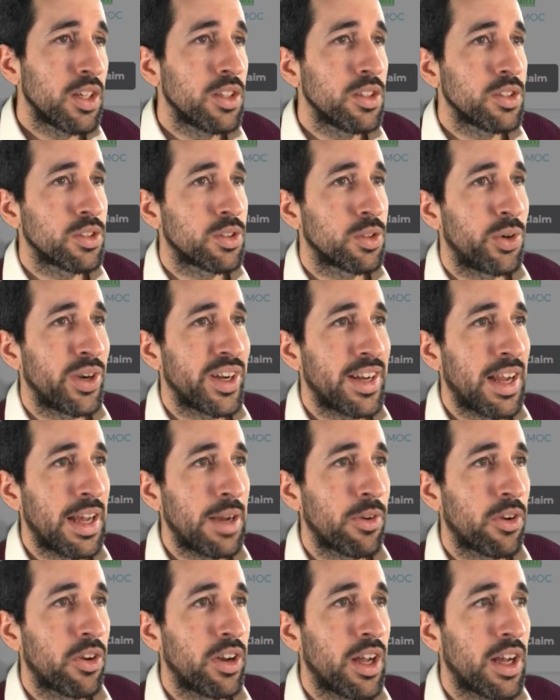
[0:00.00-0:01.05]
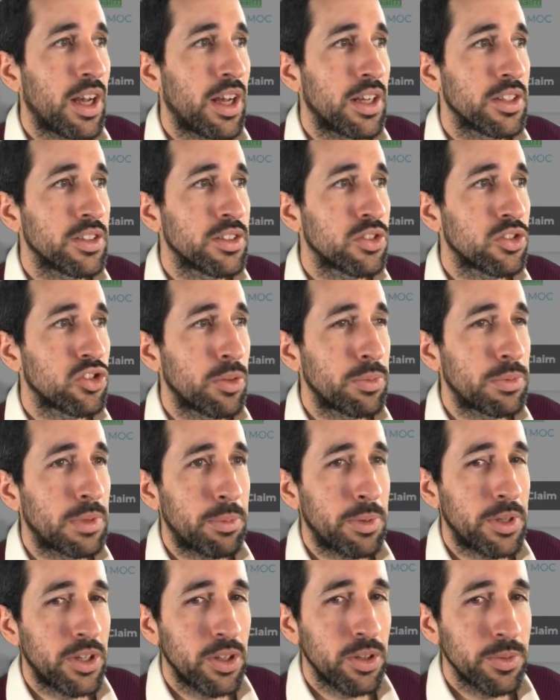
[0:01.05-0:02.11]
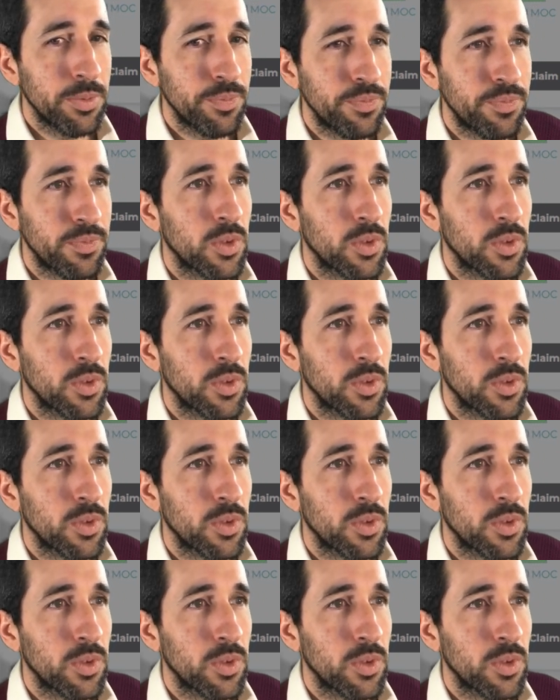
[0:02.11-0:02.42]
So right now I'm going to stop the video